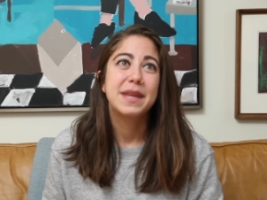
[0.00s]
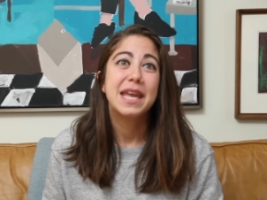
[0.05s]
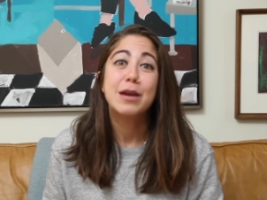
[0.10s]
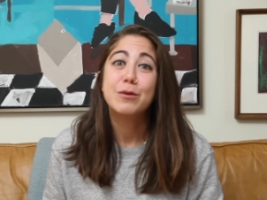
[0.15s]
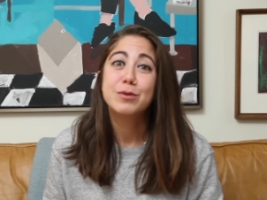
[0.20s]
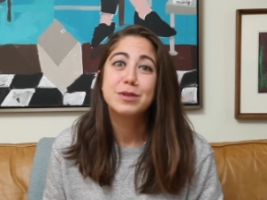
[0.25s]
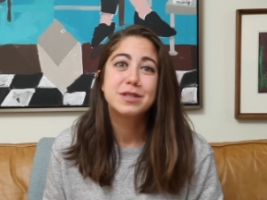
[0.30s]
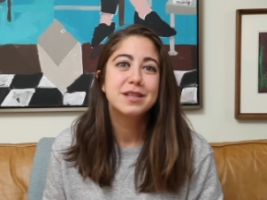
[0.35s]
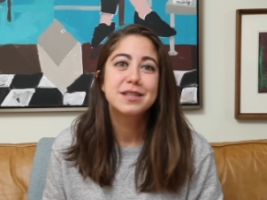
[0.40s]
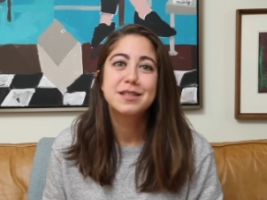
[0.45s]
it
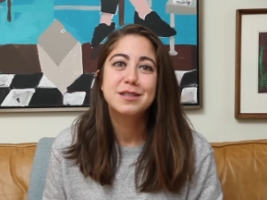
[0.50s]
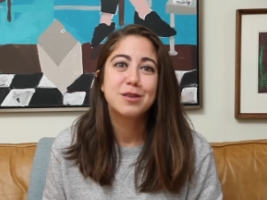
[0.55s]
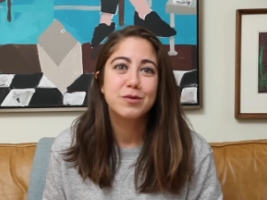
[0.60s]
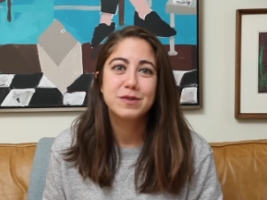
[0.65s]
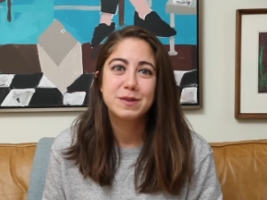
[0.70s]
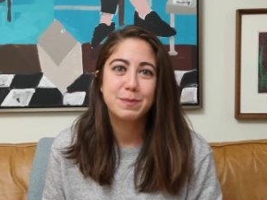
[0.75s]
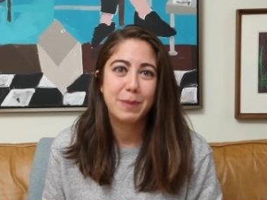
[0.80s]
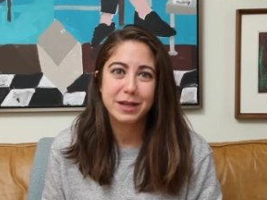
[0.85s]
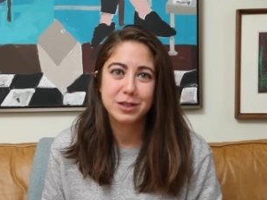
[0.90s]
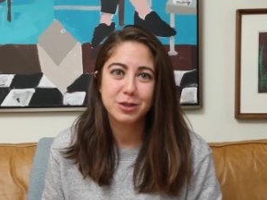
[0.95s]
was just so
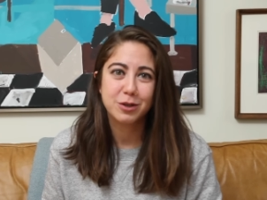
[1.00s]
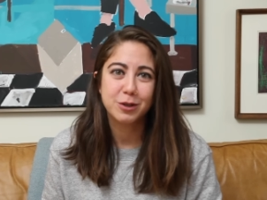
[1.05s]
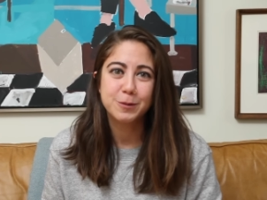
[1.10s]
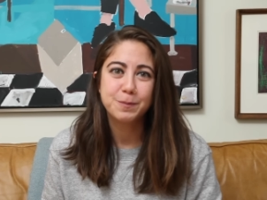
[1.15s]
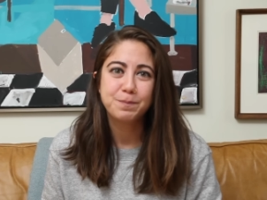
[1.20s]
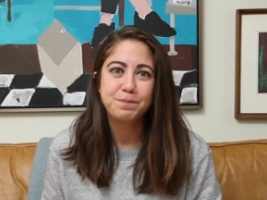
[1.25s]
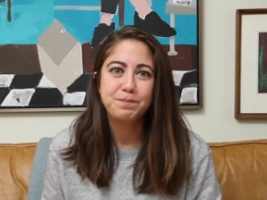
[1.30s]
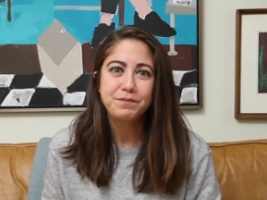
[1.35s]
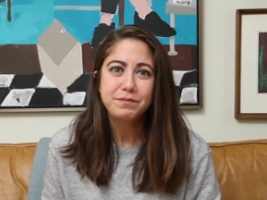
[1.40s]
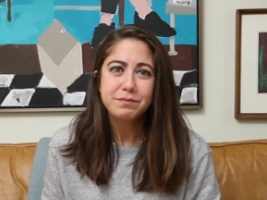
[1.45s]

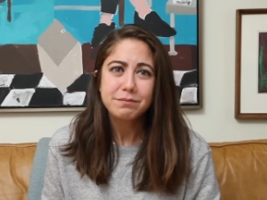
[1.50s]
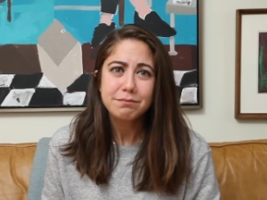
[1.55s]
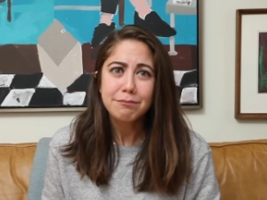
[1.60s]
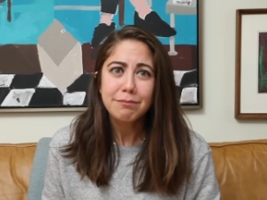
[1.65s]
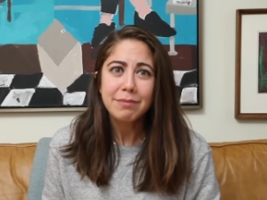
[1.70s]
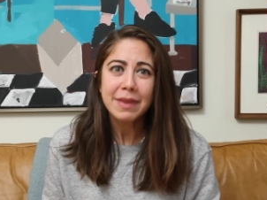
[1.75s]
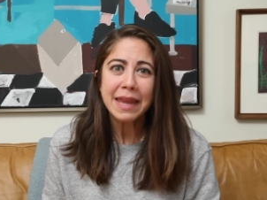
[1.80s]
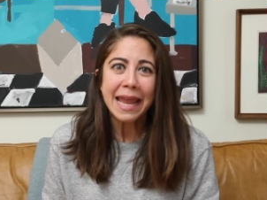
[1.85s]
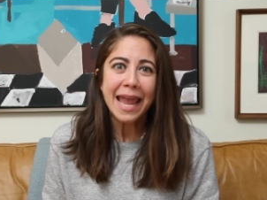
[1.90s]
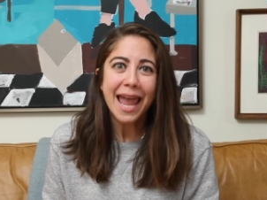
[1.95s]
special
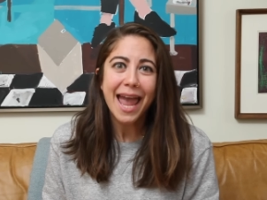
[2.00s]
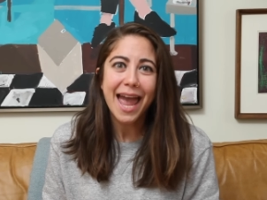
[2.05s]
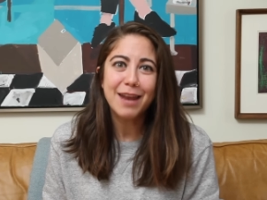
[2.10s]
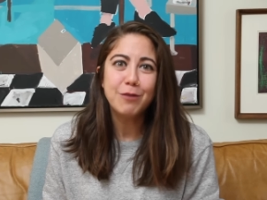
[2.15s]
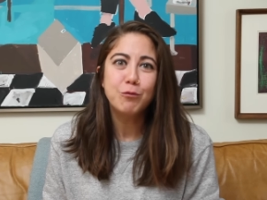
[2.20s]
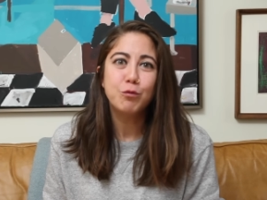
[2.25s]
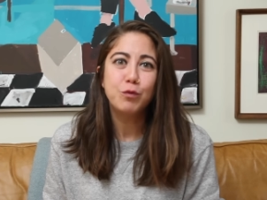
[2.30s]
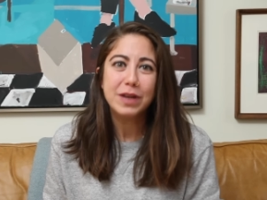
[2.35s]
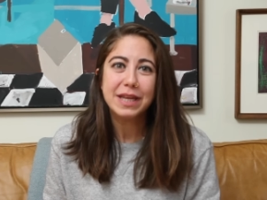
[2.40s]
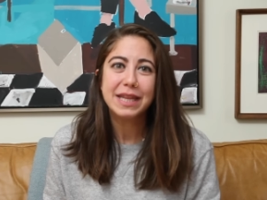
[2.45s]

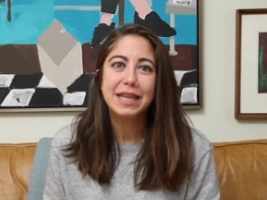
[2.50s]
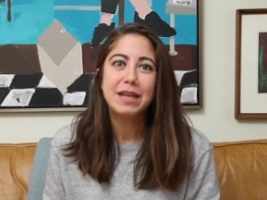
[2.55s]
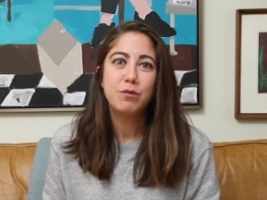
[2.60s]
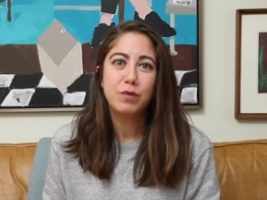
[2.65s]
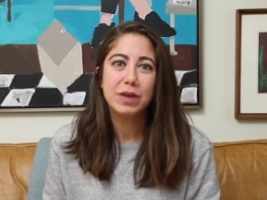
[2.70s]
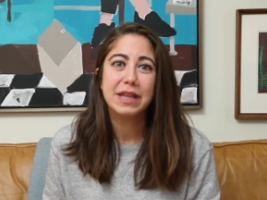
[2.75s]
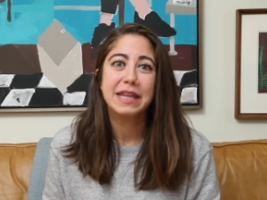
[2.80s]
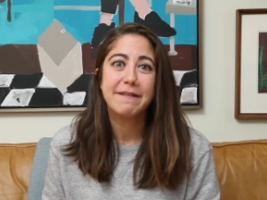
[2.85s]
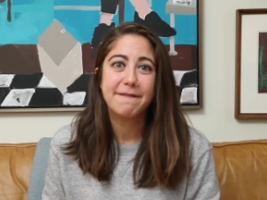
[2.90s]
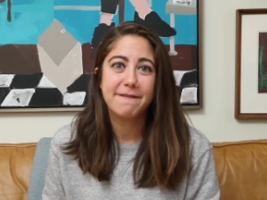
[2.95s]
and really,
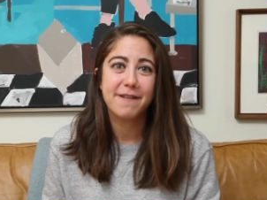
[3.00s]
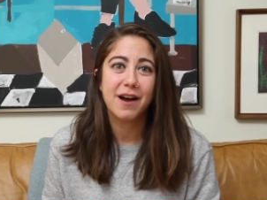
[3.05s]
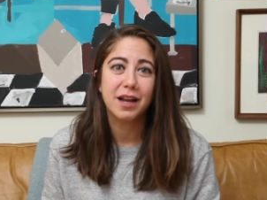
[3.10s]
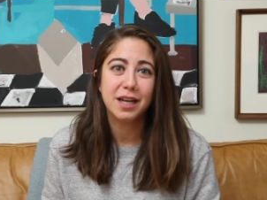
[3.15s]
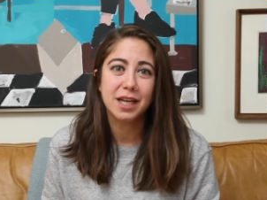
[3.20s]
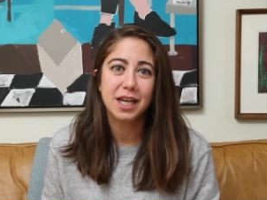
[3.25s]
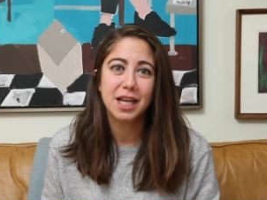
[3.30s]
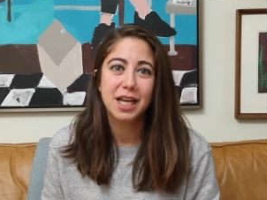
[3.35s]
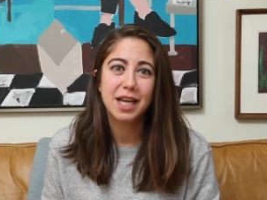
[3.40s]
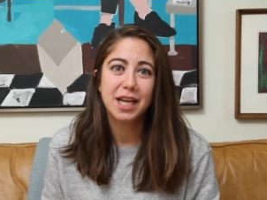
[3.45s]
really fun.